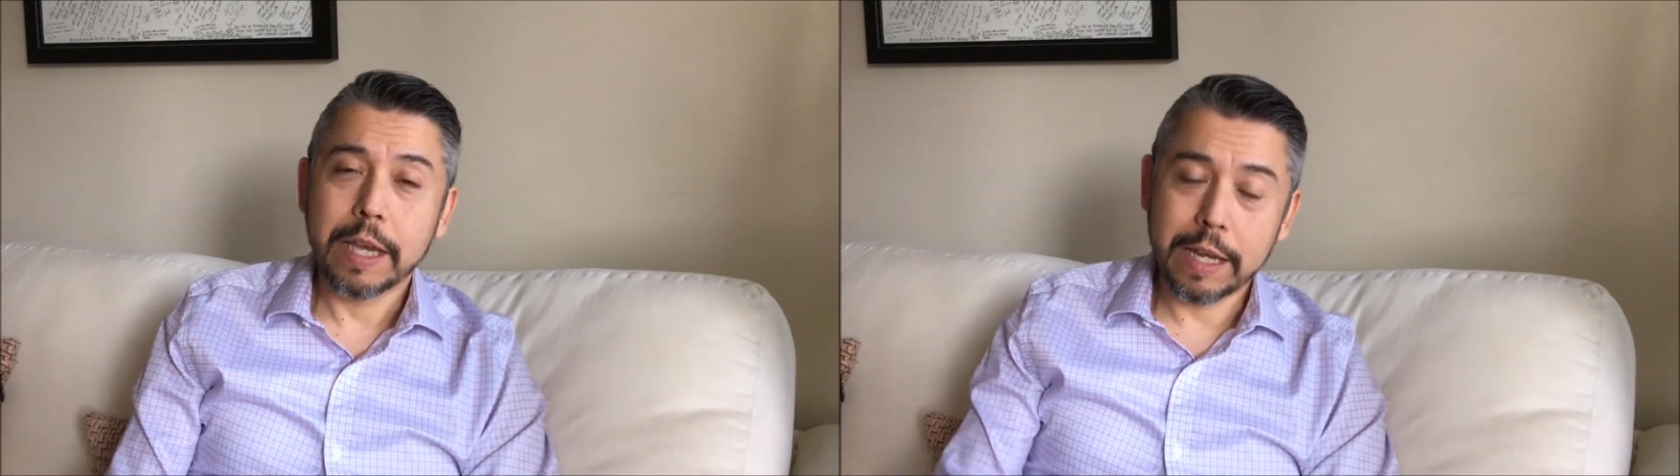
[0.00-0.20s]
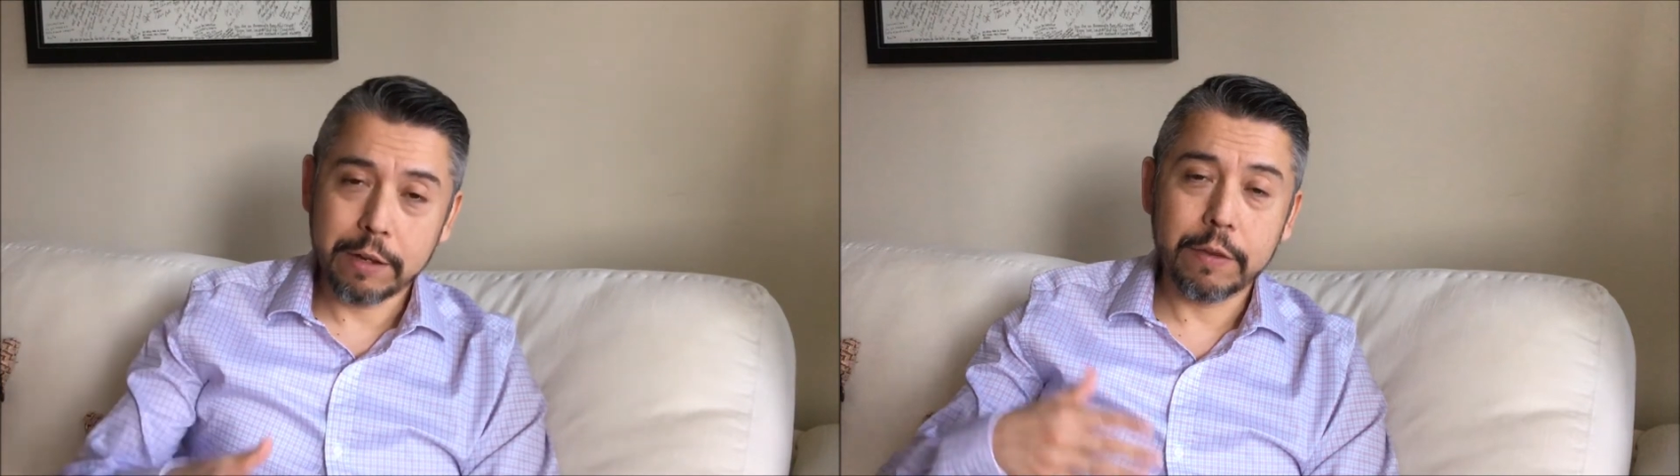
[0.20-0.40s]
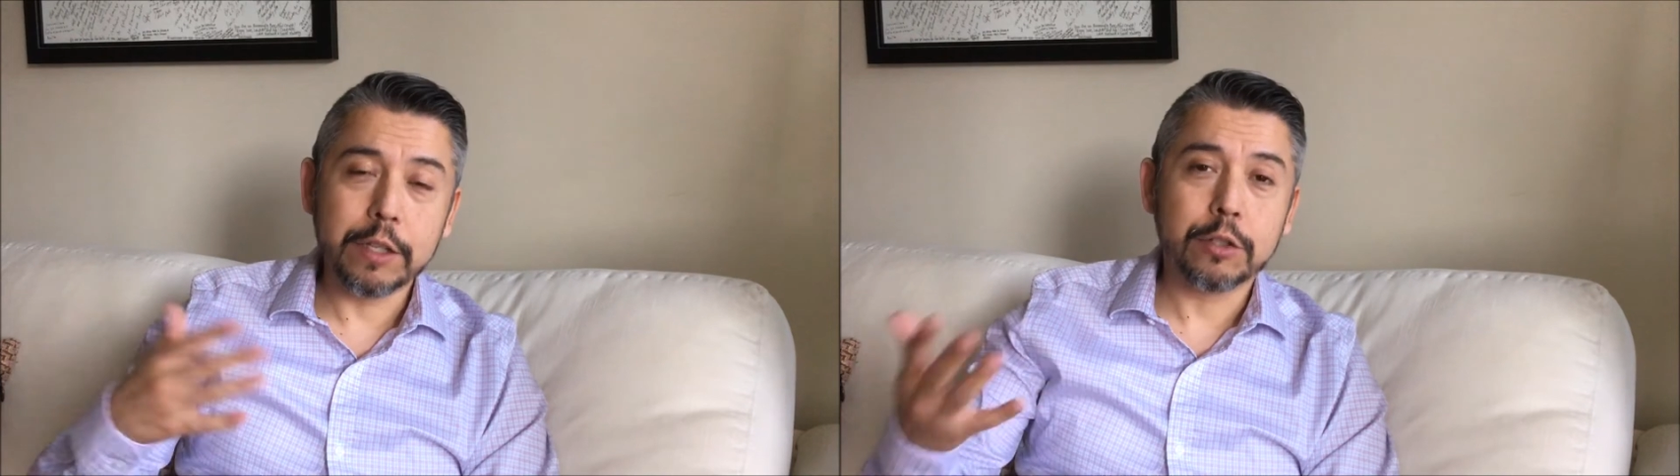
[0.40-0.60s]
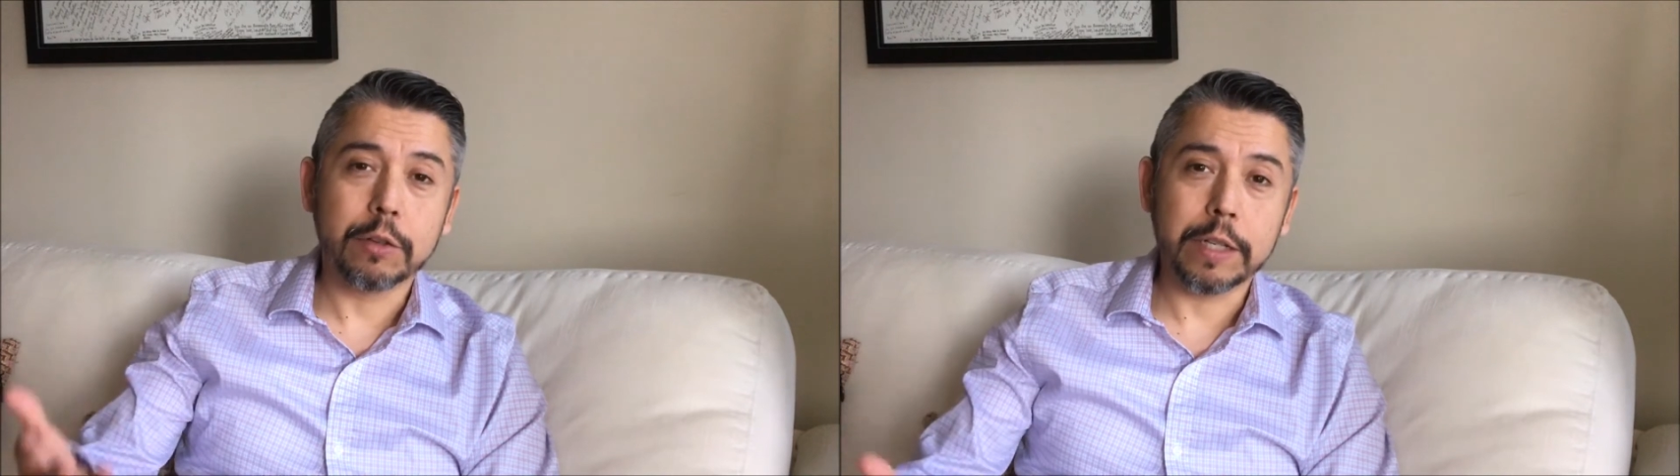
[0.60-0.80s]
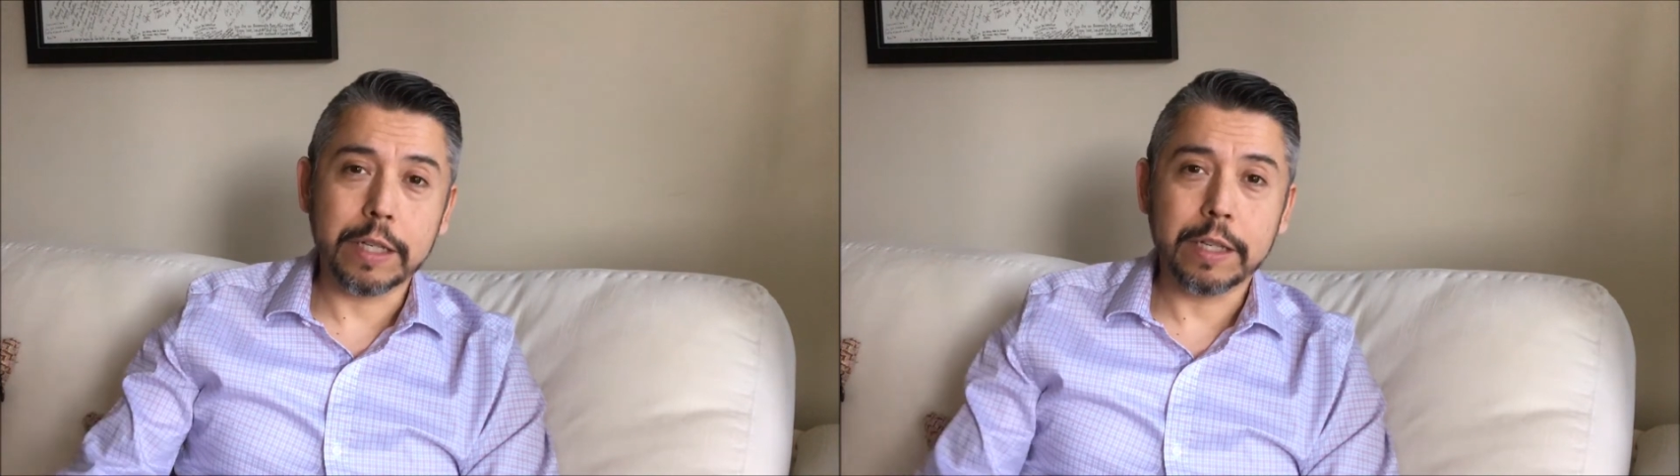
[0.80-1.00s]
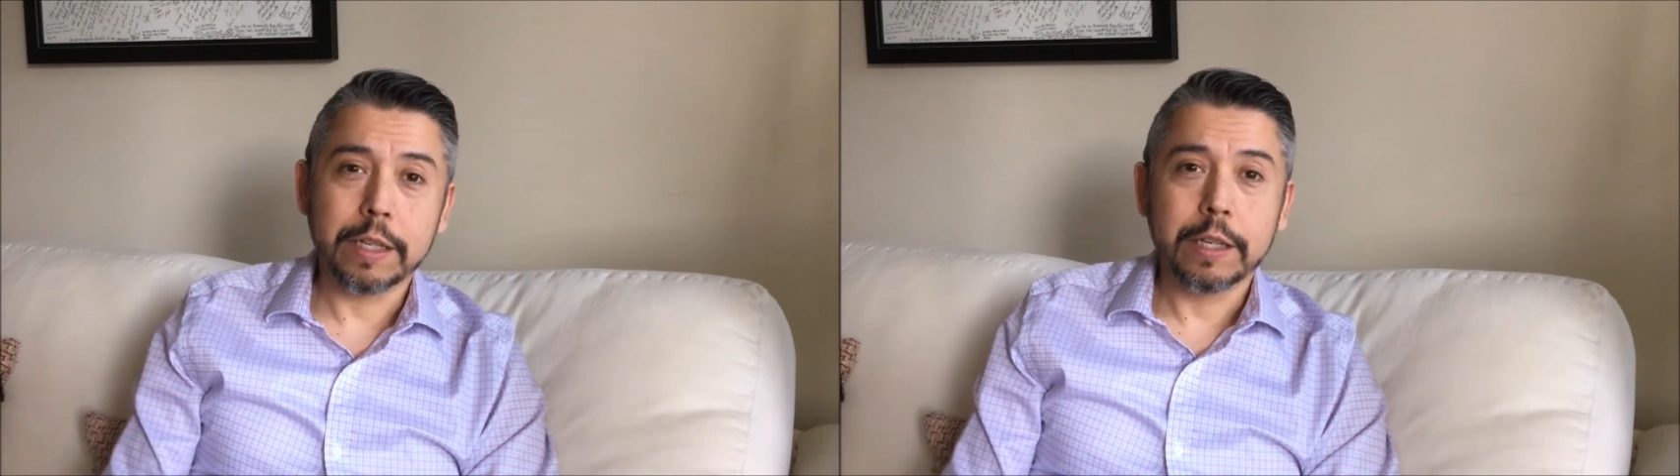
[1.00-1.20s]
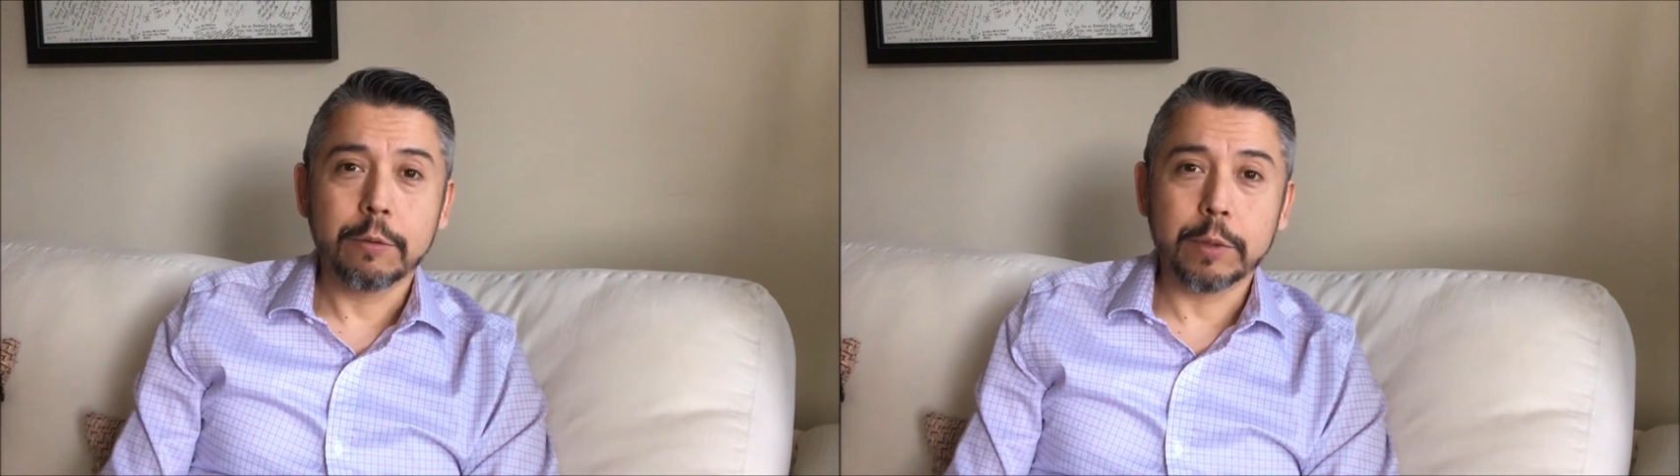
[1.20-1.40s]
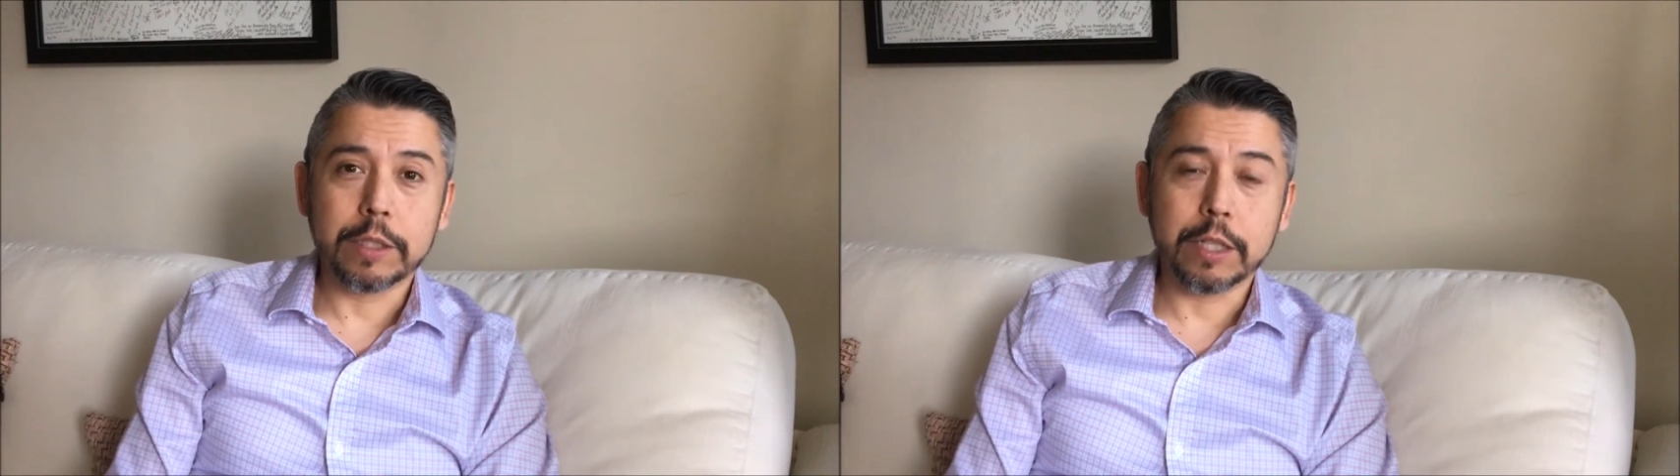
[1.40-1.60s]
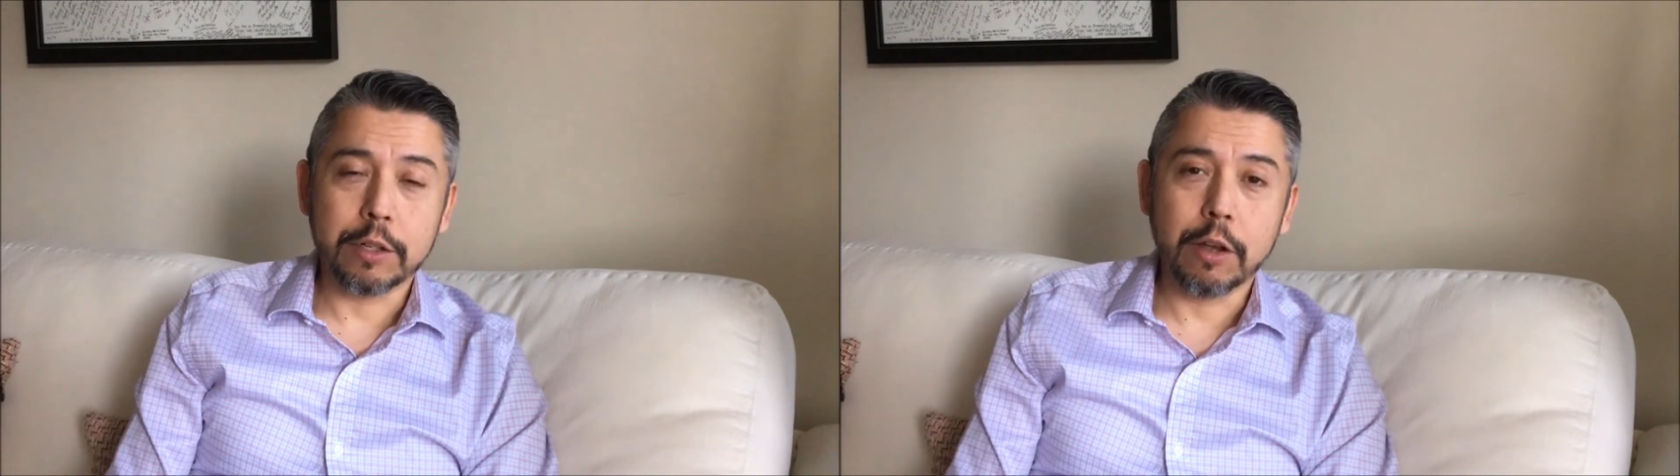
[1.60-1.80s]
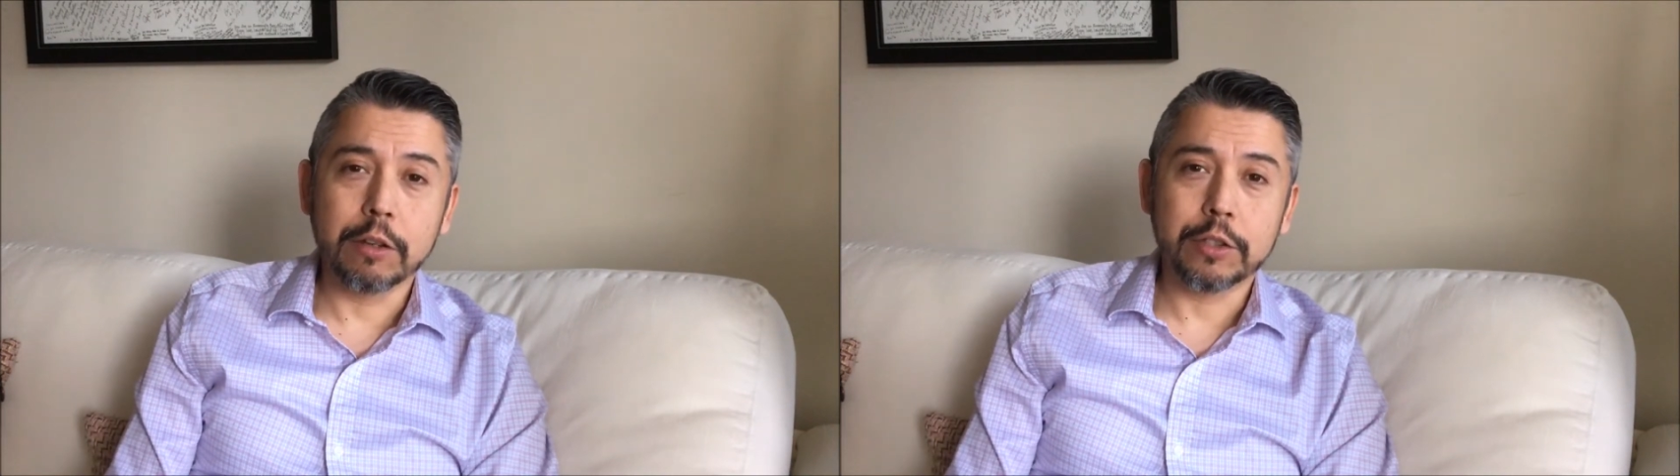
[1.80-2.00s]
And eventually, with
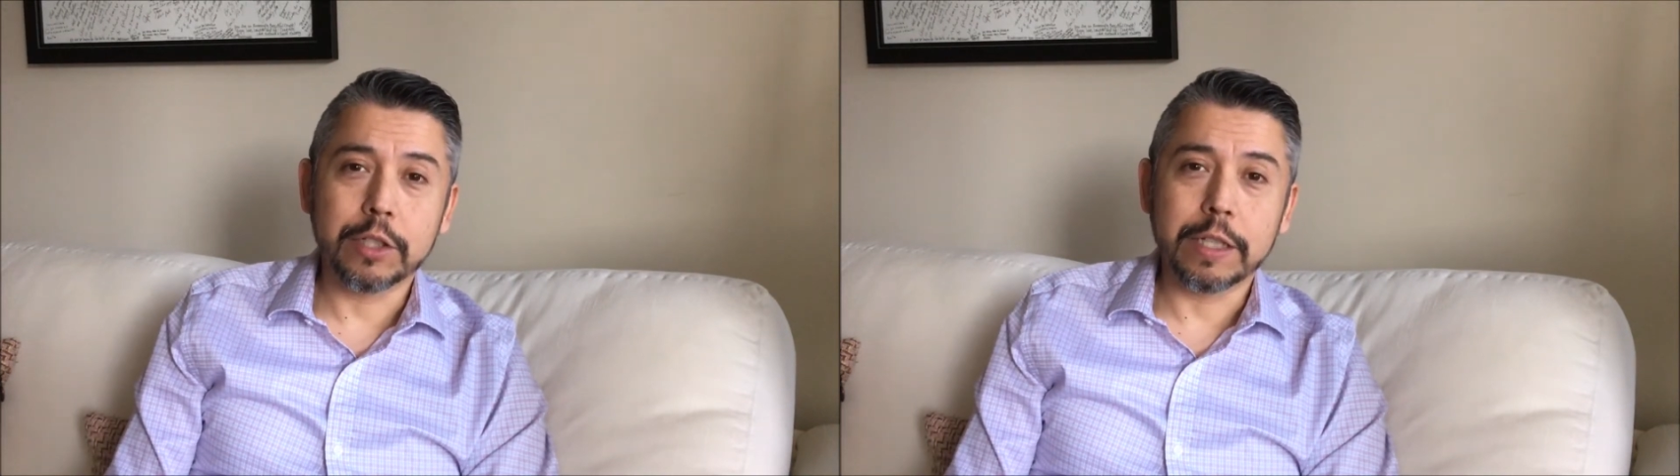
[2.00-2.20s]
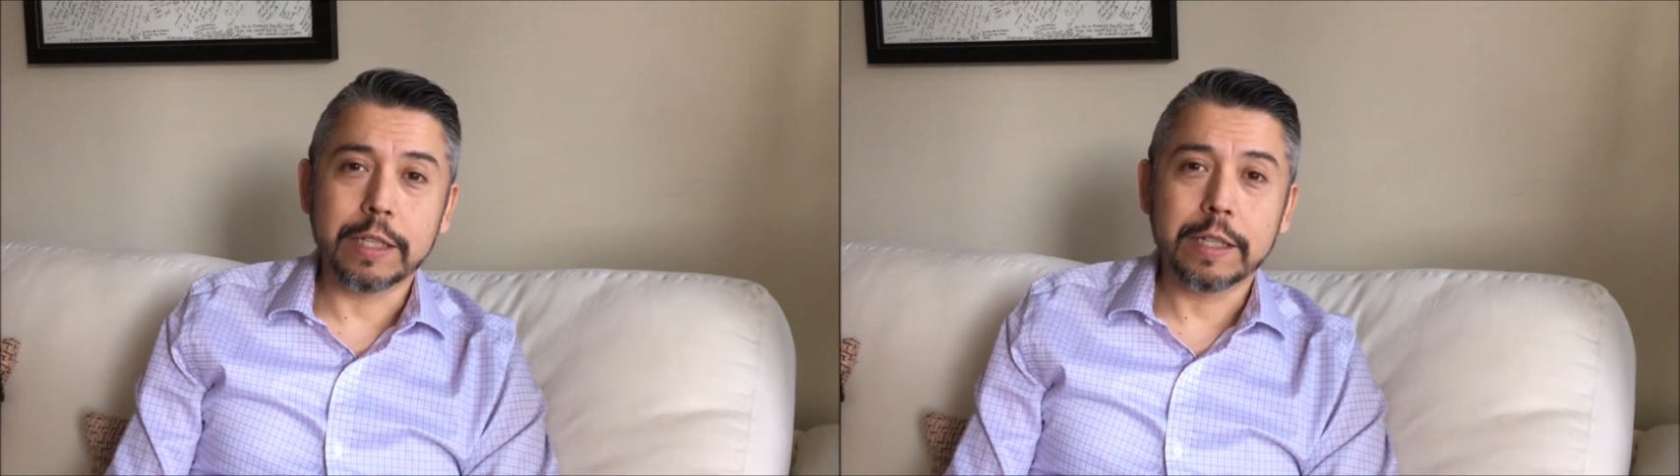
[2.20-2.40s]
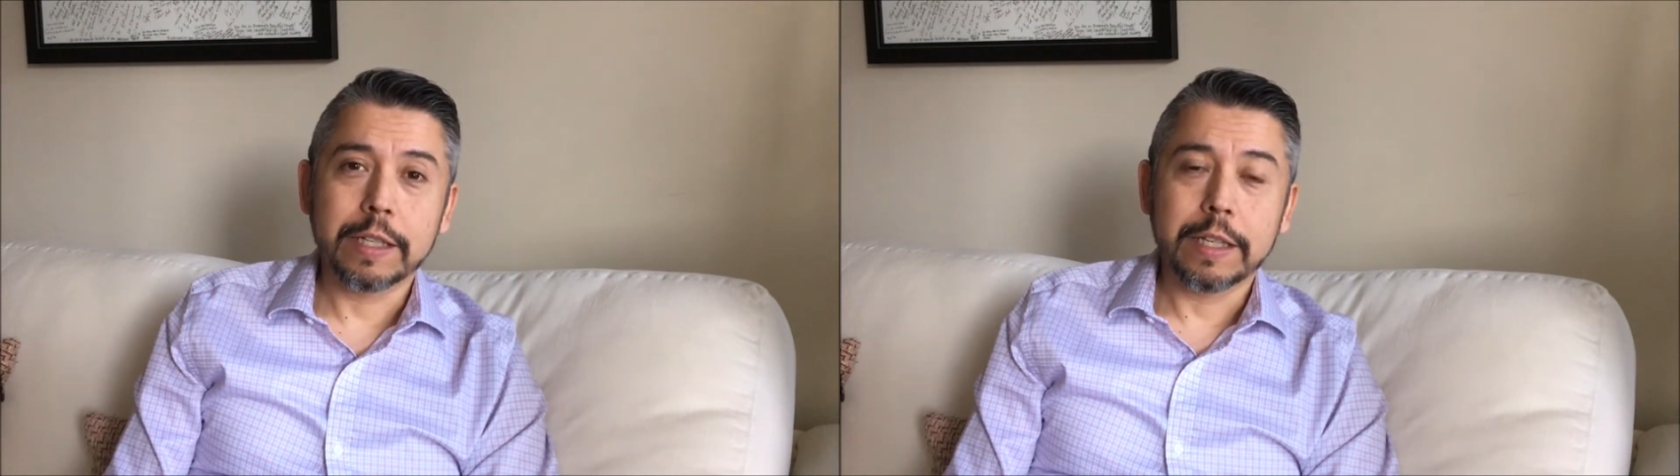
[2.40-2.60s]
technology,